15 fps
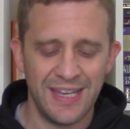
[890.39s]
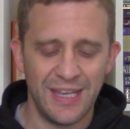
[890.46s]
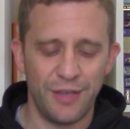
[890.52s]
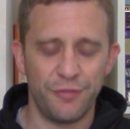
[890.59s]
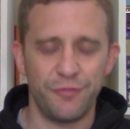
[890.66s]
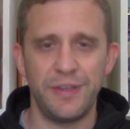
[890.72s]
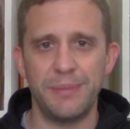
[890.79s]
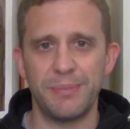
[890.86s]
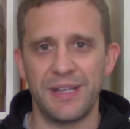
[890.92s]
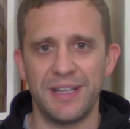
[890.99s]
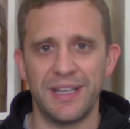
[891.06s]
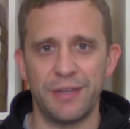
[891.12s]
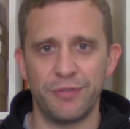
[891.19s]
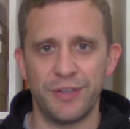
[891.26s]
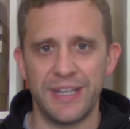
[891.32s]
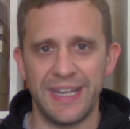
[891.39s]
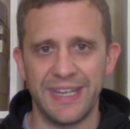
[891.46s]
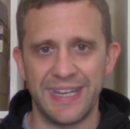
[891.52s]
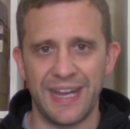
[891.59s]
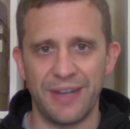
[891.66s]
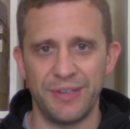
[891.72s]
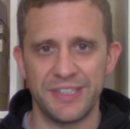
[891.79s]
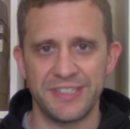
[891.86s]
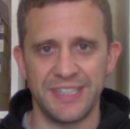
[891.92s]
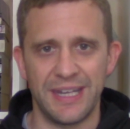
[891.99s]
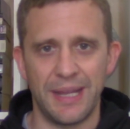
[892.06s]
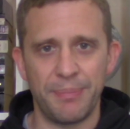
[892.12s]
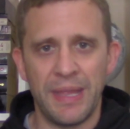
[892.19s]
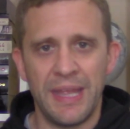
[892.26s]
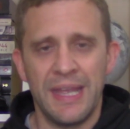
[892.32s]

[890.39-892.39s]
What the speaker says: a female everyday carry setup.